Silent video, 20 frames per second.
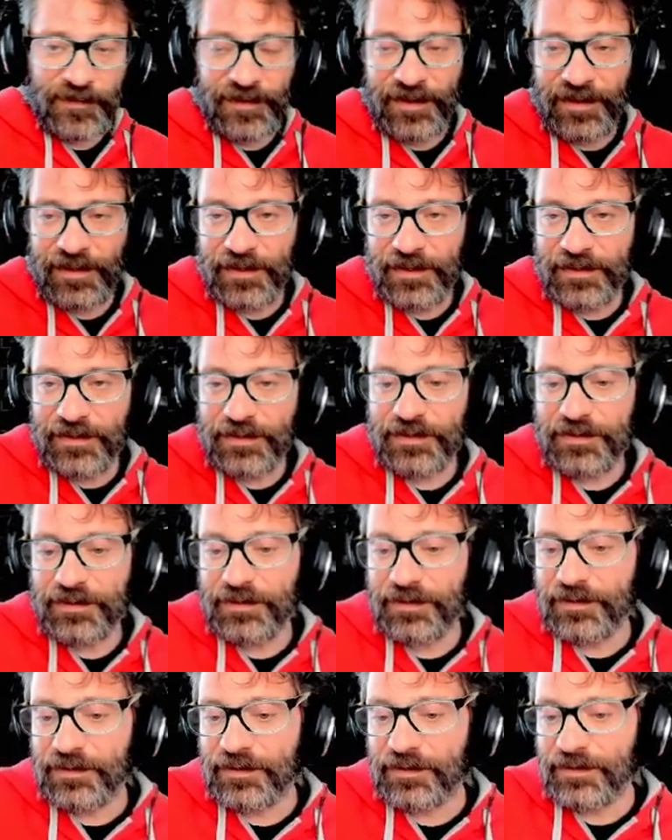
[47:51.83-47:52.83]

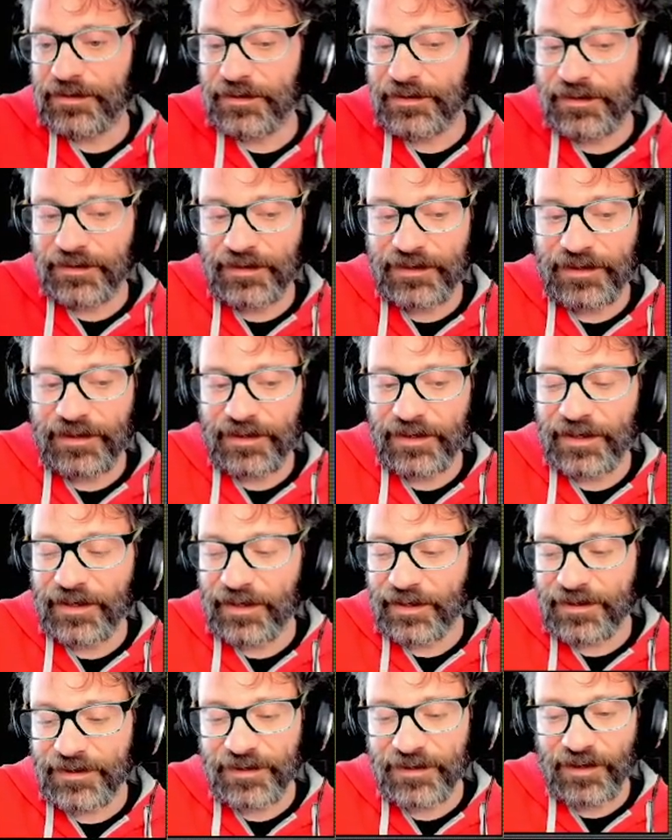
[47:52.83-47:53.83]
I
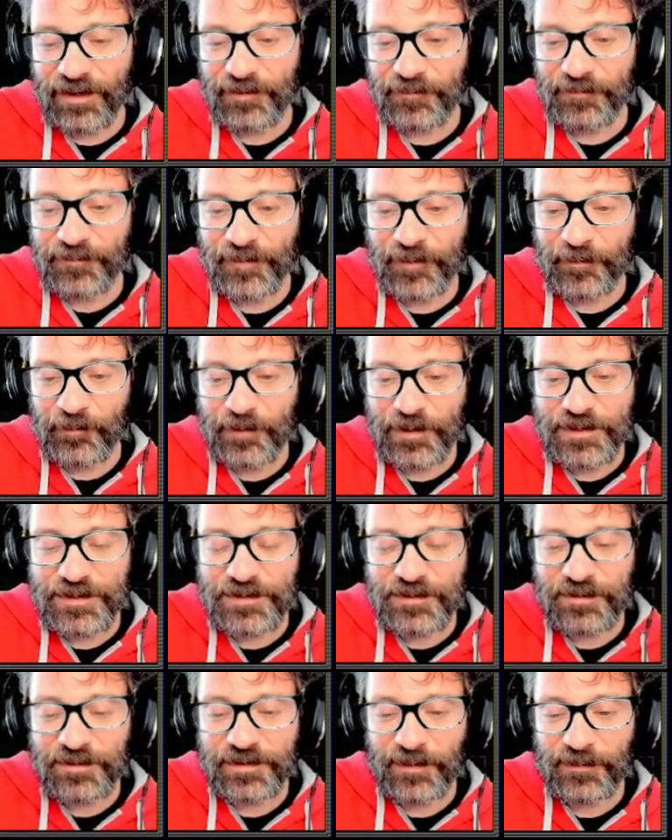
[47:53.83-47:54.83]
wanted to
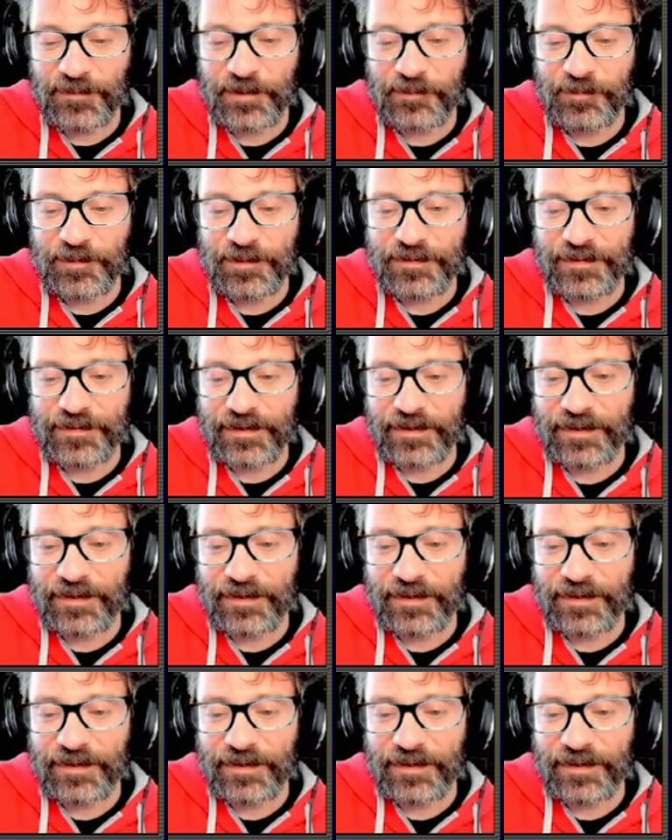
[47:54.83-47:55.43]
do something with